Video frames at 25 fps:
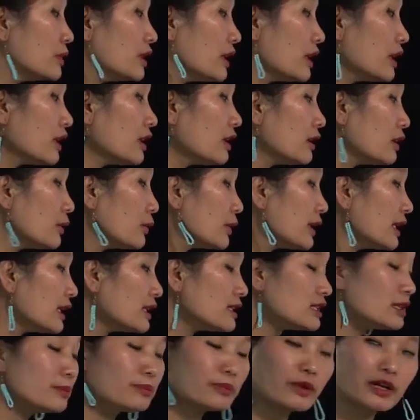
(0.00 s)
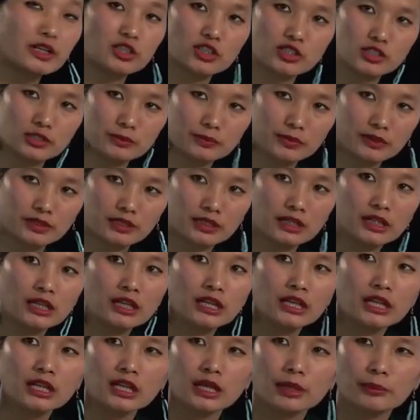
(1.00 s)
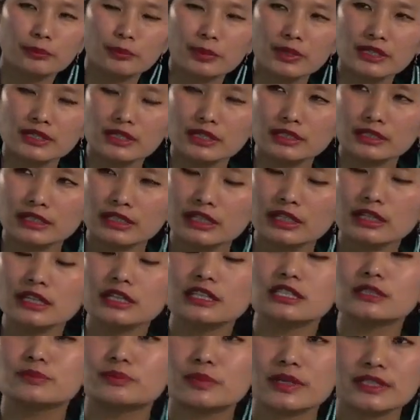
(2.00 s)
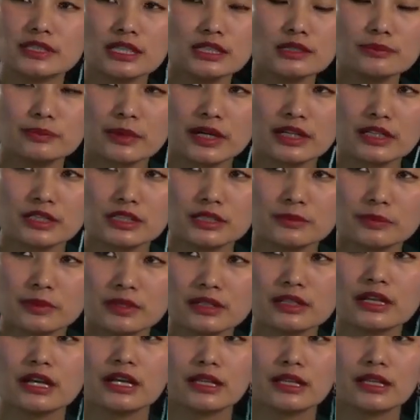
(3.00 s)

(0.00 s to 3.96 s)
Here, when I say participle, there is present participle